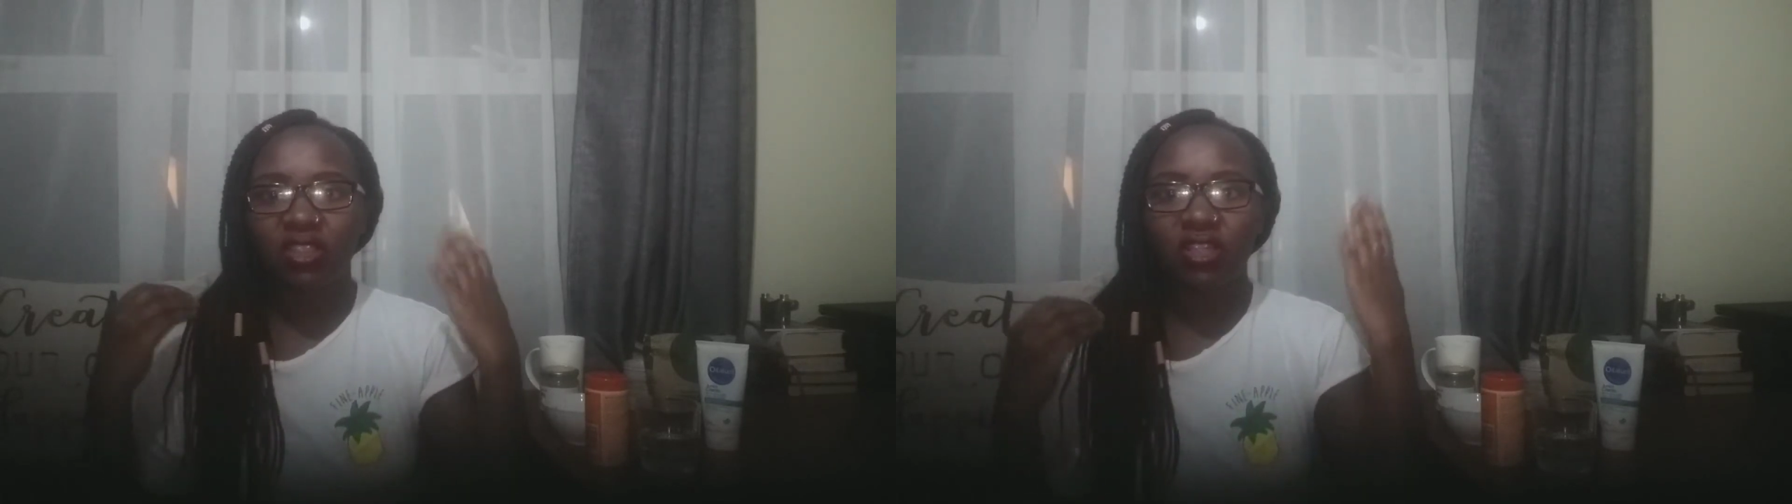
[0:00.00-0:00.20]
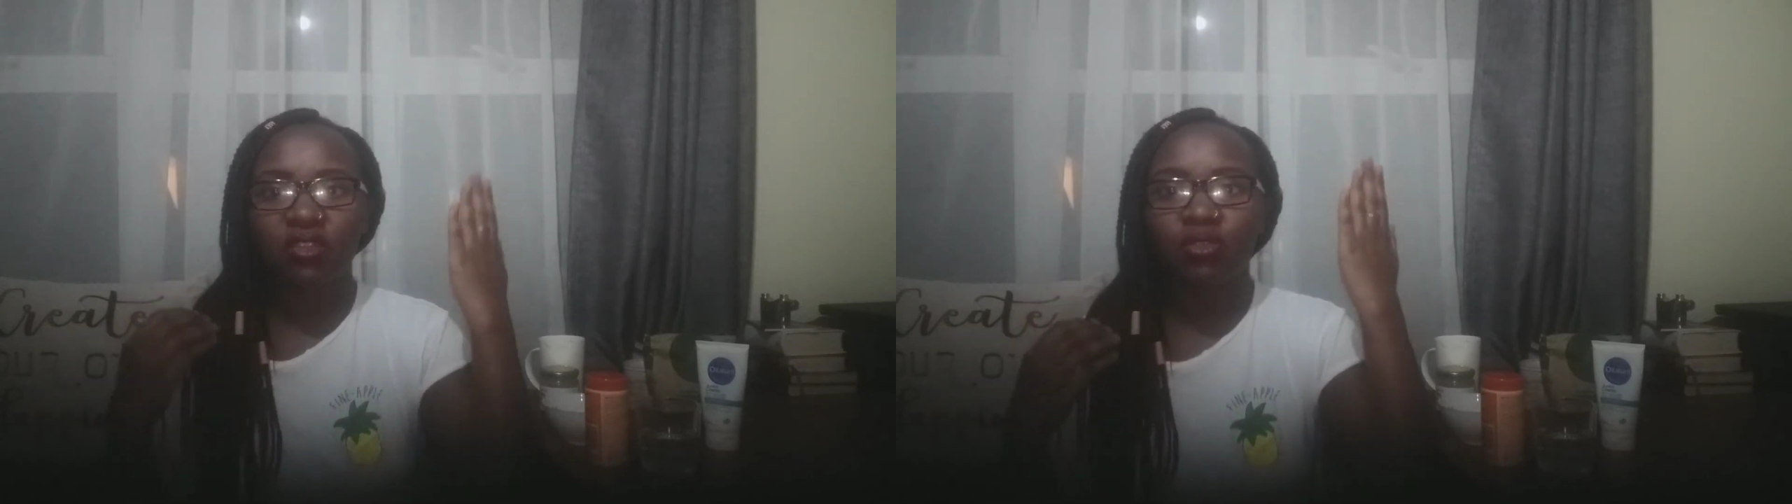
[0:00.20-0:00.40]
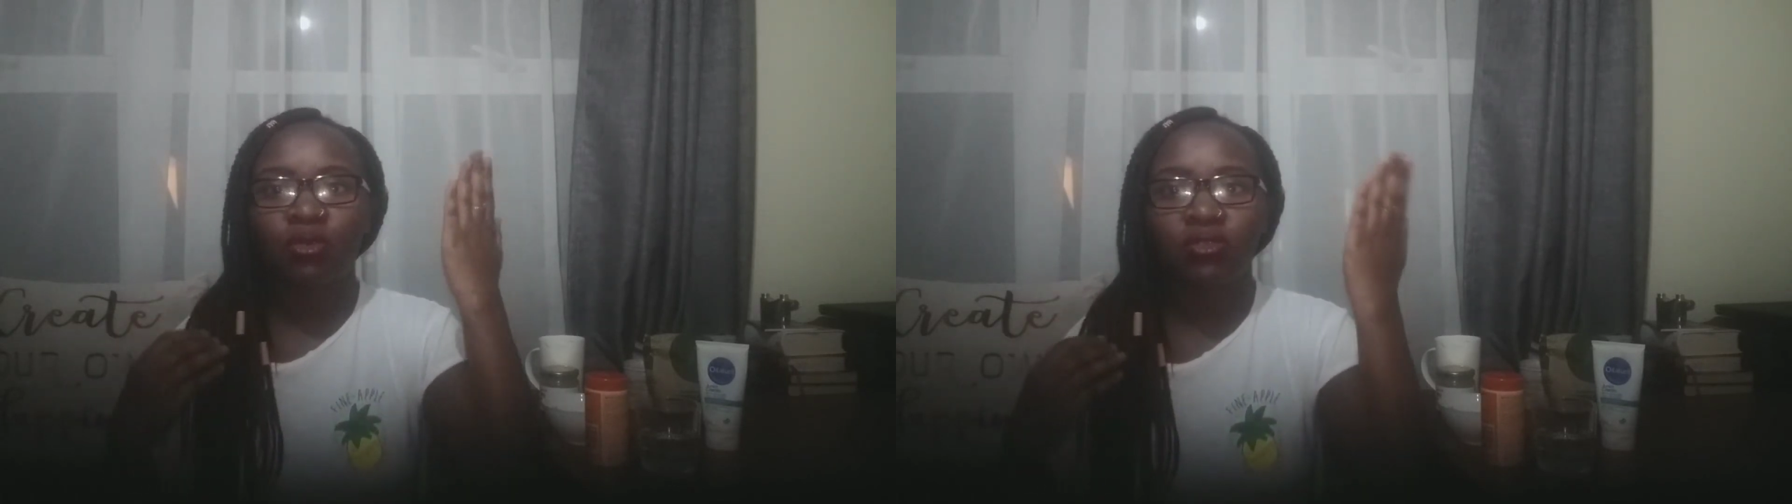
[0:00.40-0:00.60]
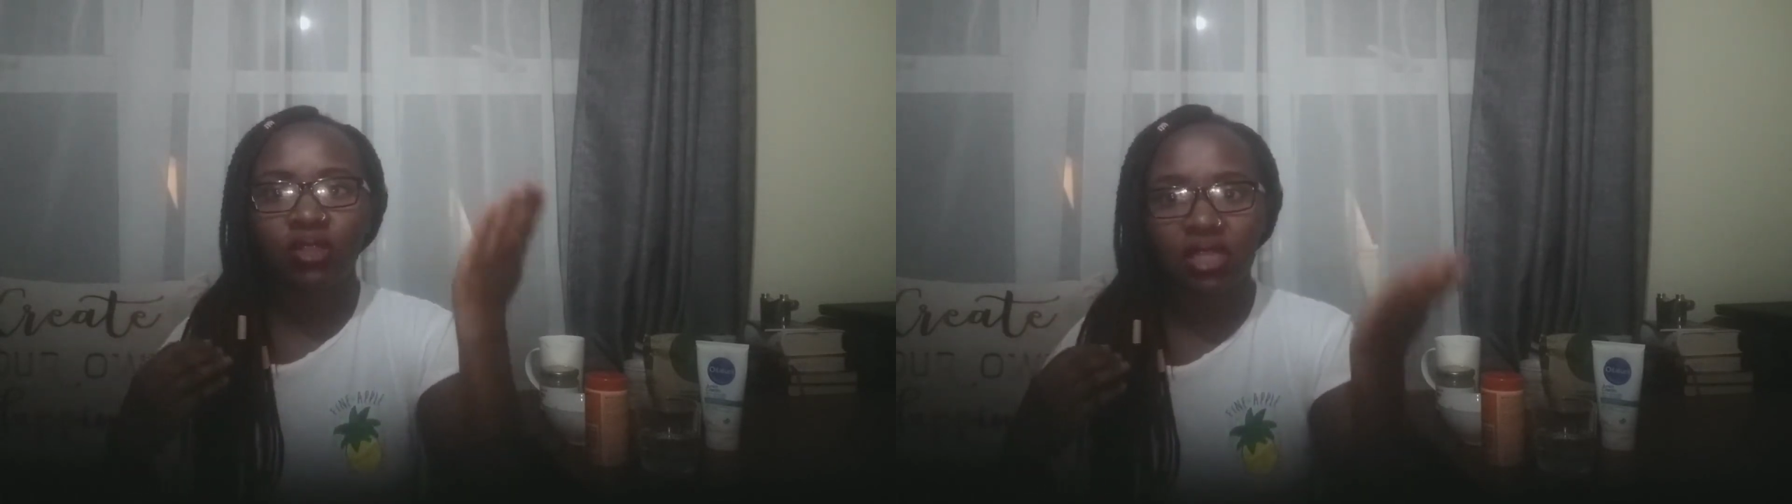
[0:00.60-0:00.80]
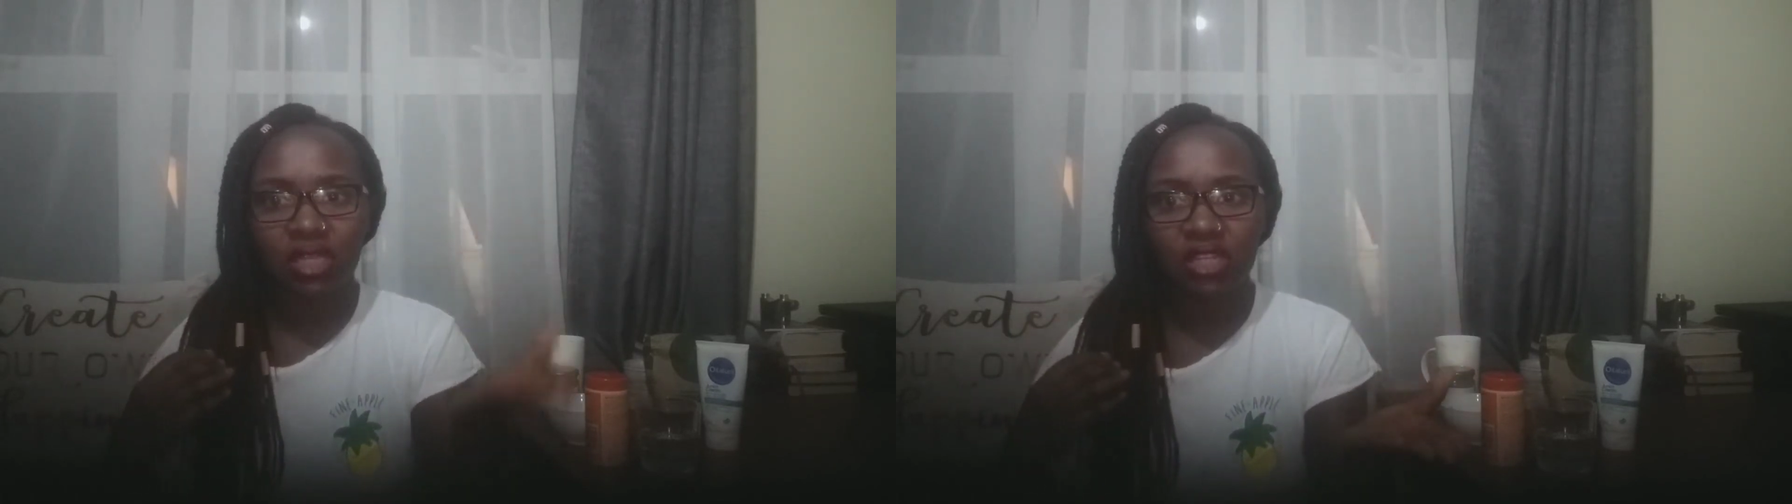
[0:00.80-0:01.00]
things used
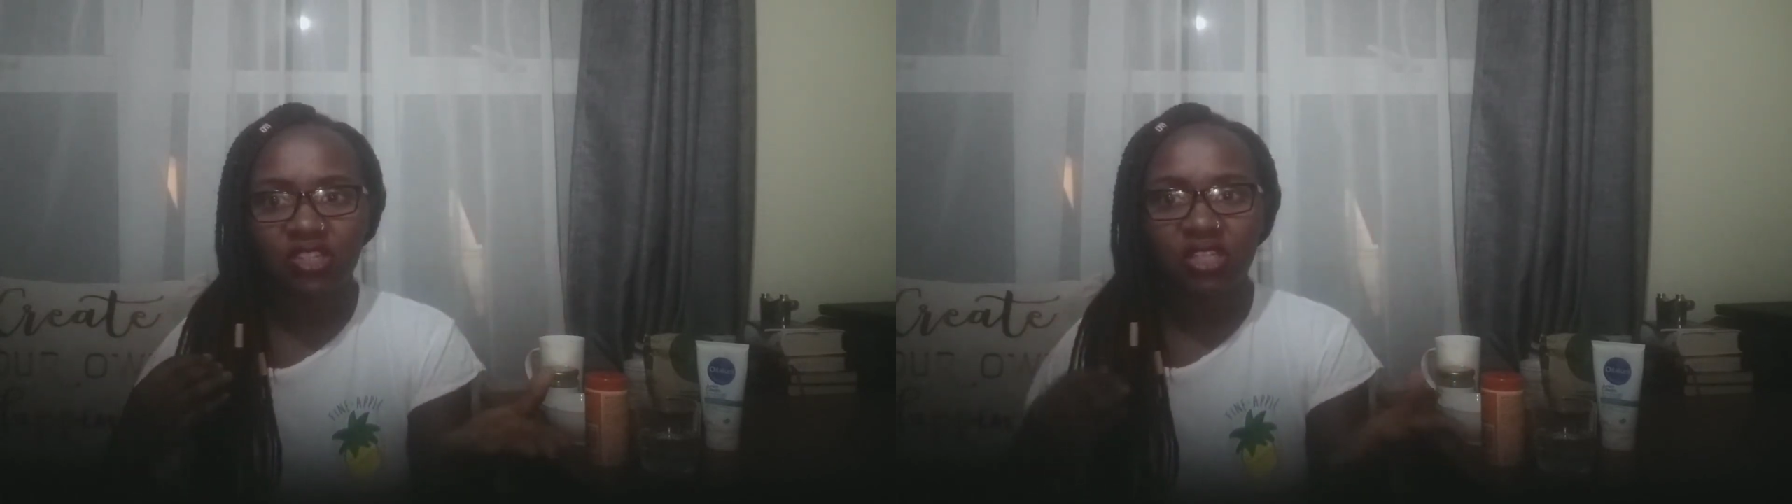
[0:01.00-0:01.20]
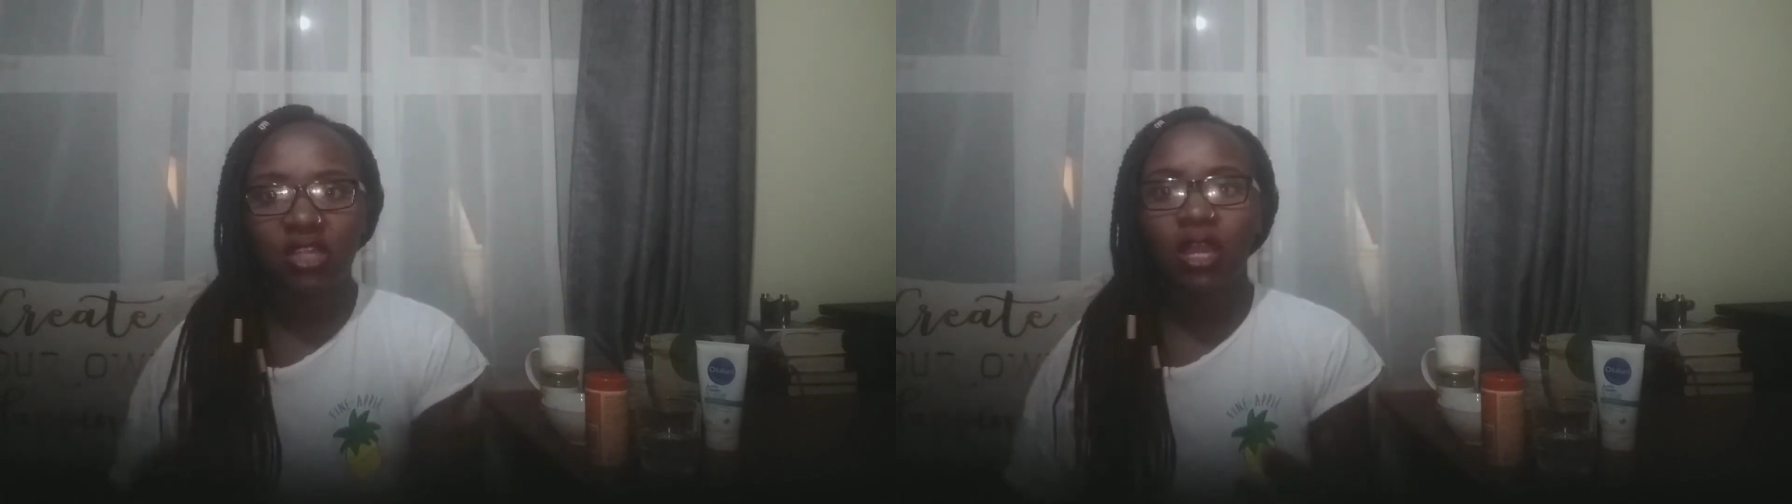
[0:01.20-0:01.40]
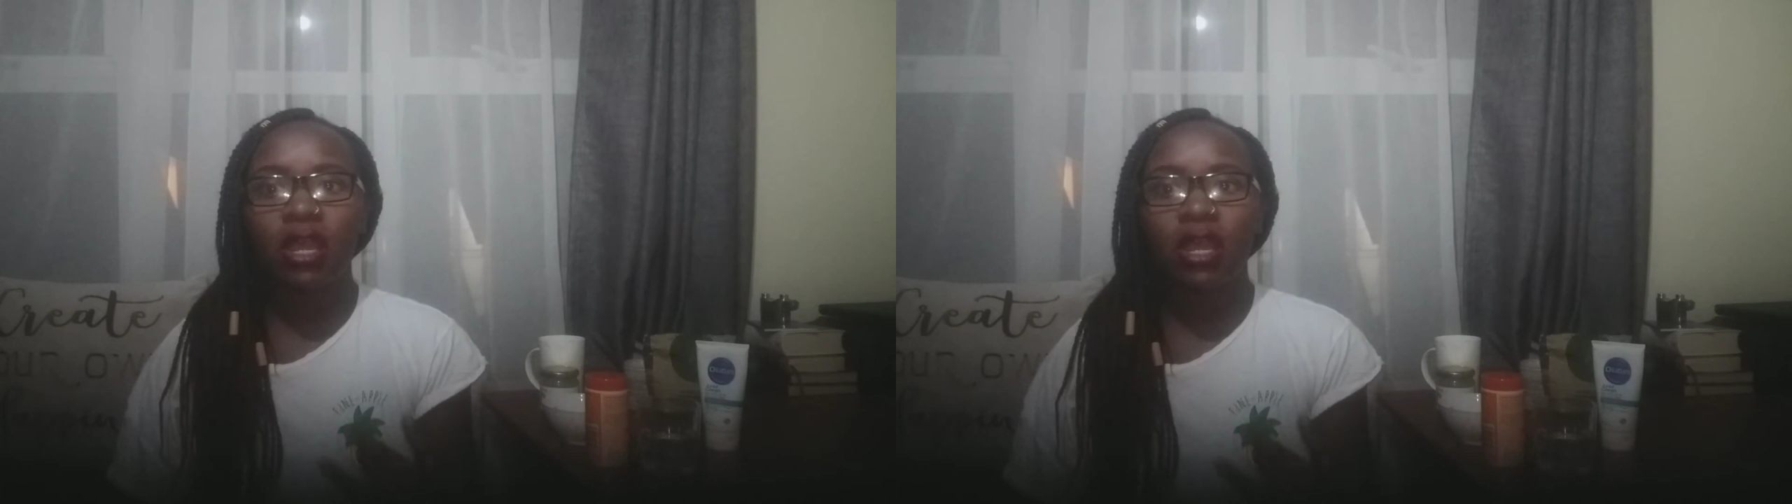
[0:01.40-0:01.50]
in the kitchen.